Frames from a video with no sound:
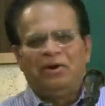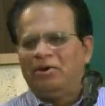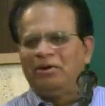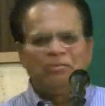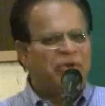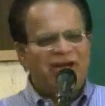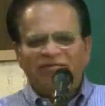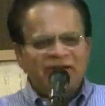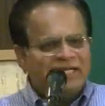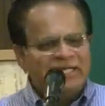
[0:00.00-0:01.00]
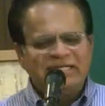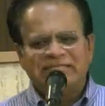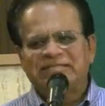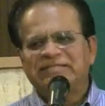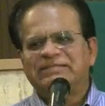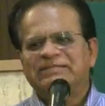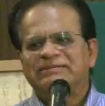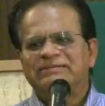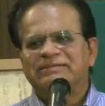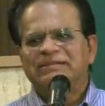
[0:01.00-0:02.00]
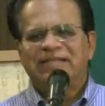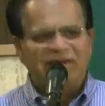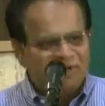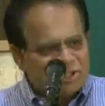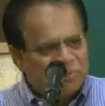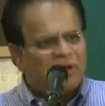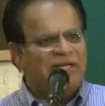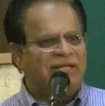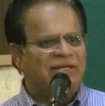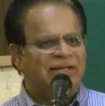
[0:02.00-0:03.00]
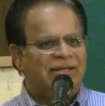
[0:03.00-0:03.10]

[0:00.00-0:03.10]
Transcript: or wherever it is, they are responding.